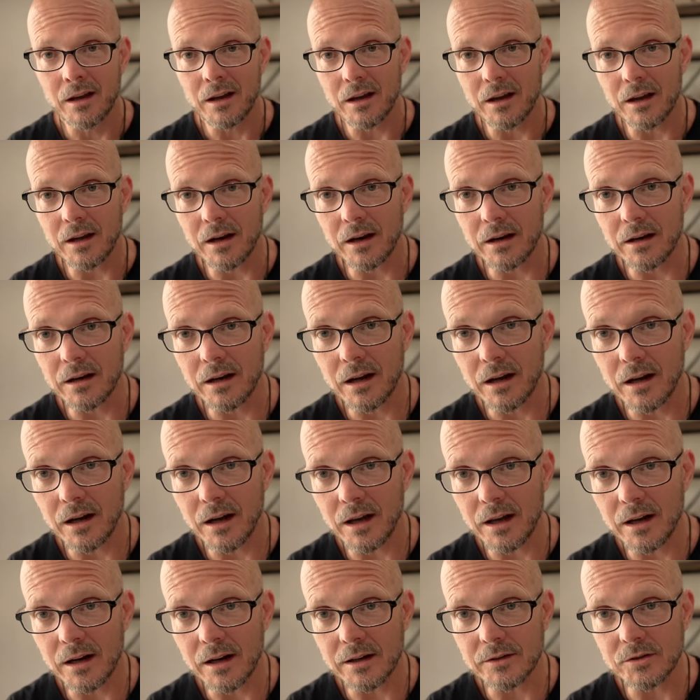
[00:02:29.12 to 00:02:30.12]
And
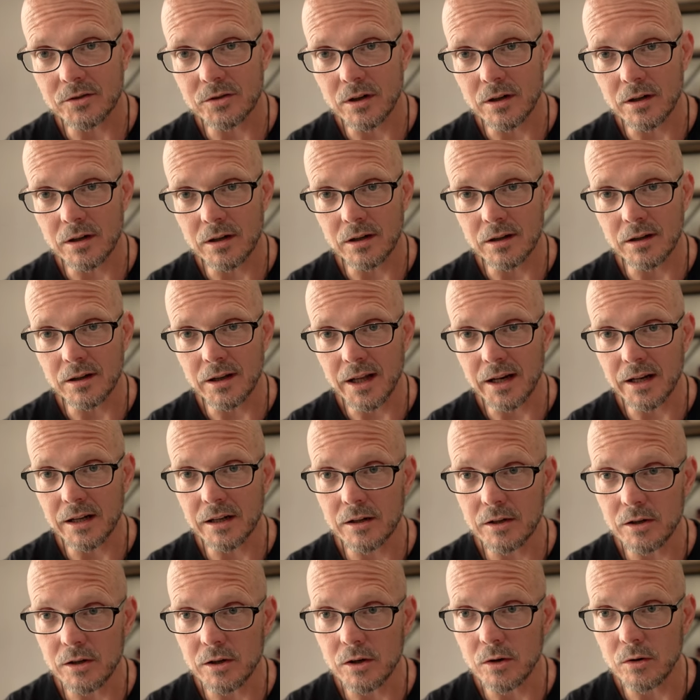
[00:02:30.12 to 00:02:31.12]
and I started
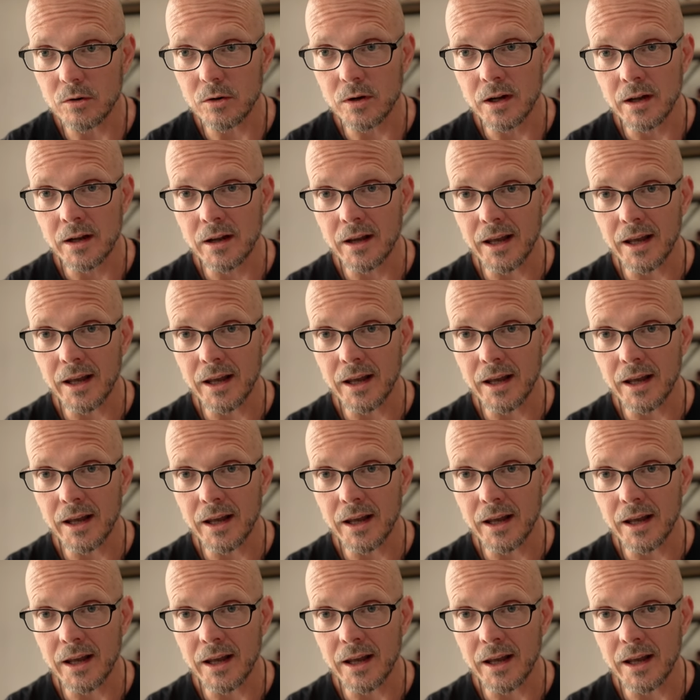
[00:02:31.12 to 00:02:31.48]
letting go